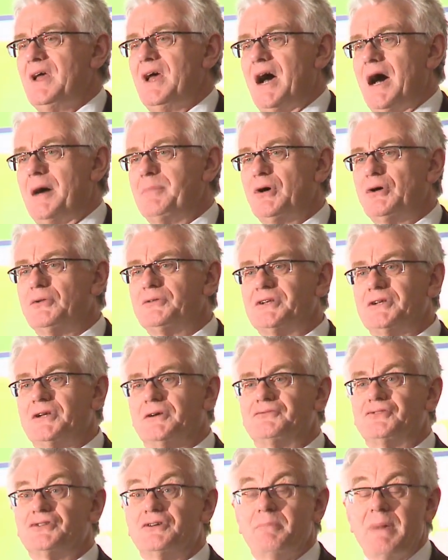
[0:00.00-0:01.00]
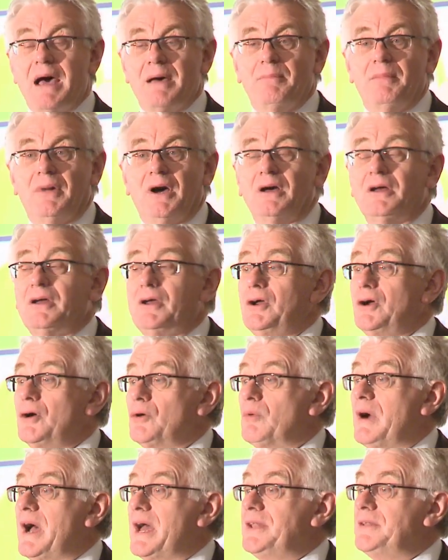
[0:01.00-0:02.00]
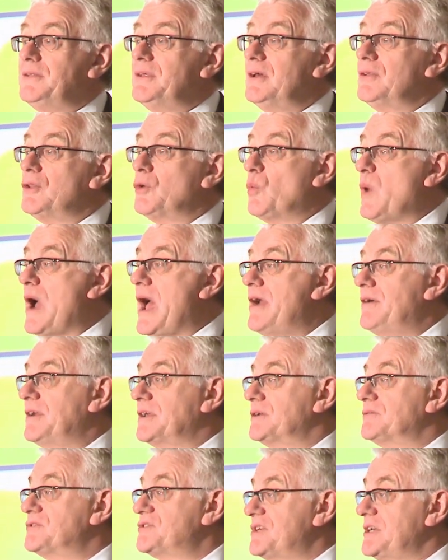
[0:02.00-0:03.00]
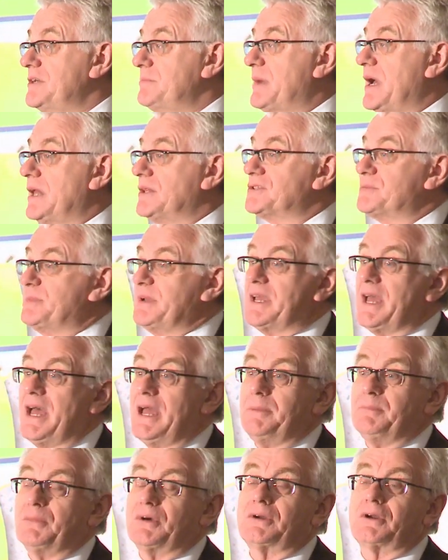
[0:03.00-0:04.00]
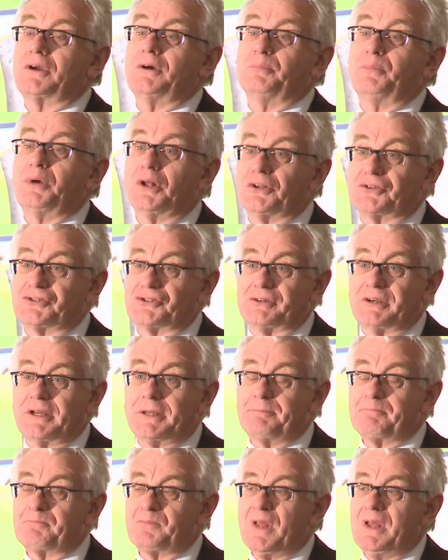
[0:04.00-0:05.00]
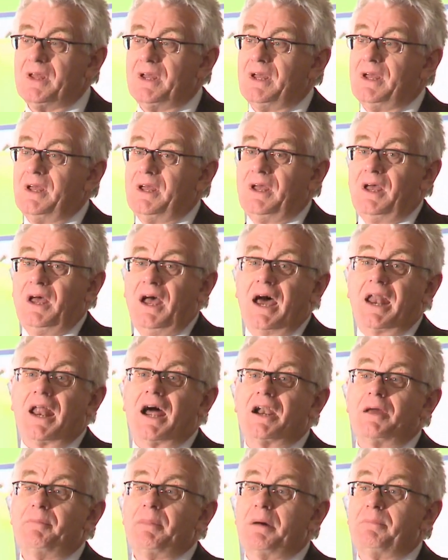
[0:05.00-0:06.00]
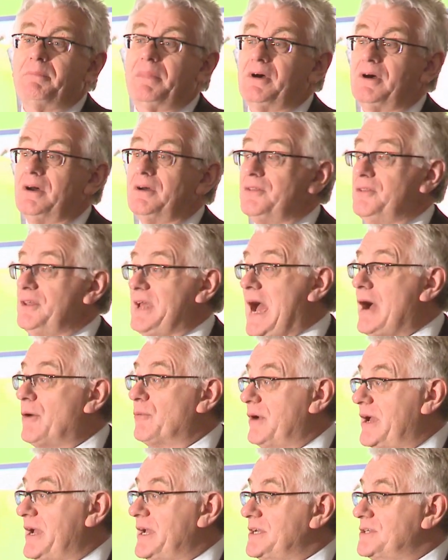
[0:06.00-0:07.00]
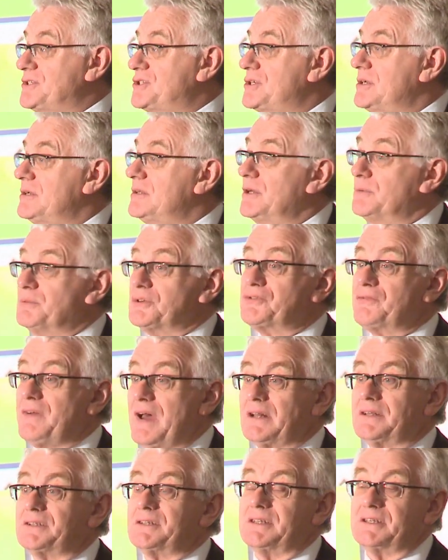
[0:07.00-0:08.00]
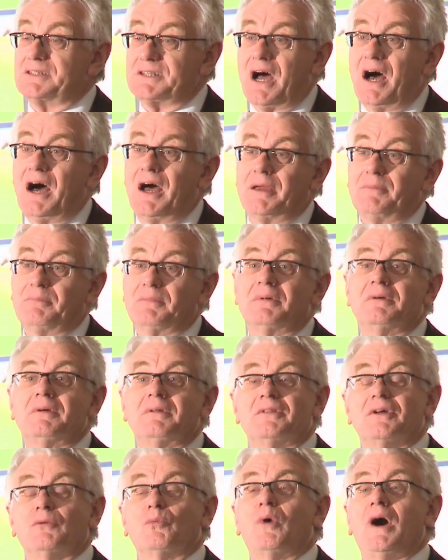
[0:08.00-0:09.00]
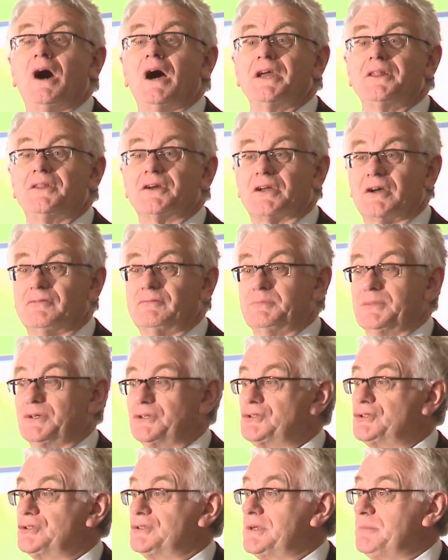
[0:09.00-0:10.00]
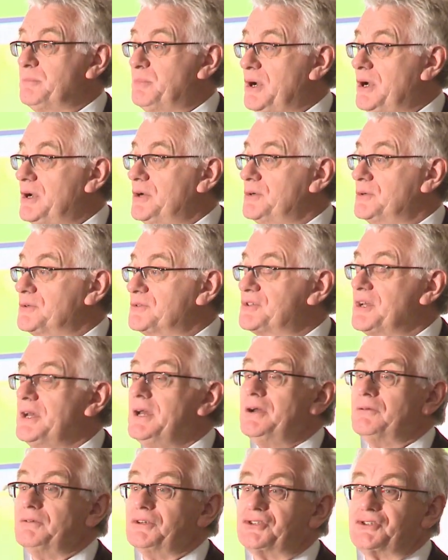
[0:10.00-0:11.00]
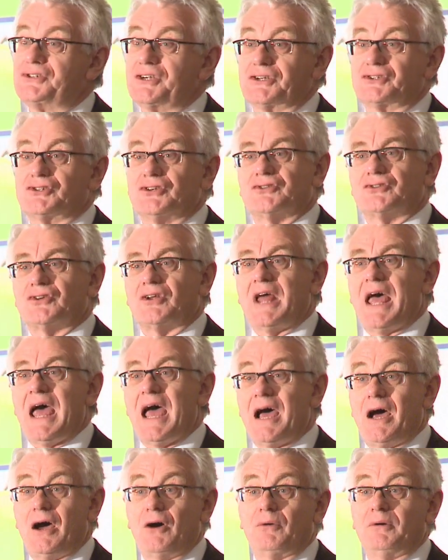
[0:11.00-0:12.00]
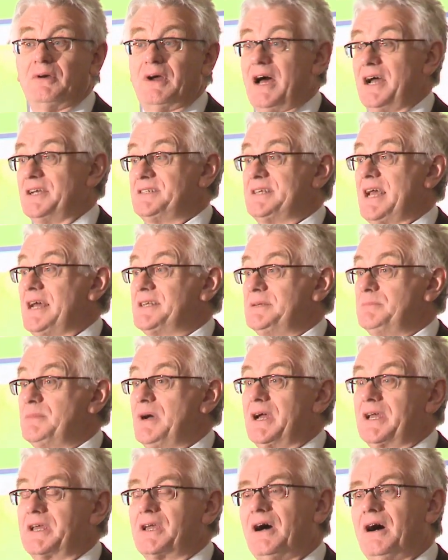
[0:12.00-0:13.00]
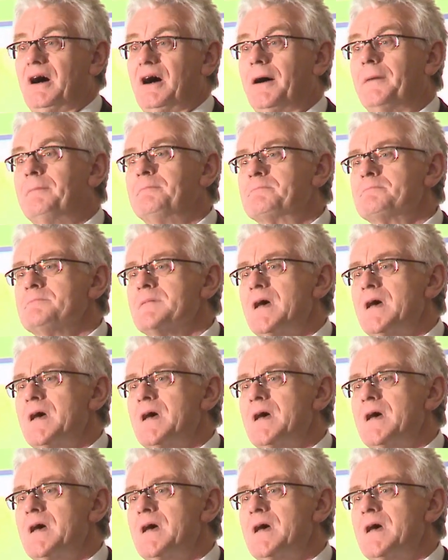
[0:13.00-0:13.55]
I'm old enough to remember when the wearing of seatbelts became compulsory. And I remember the outrage that was felt at the time, that why the government should impose restrictions on how I sat in my car.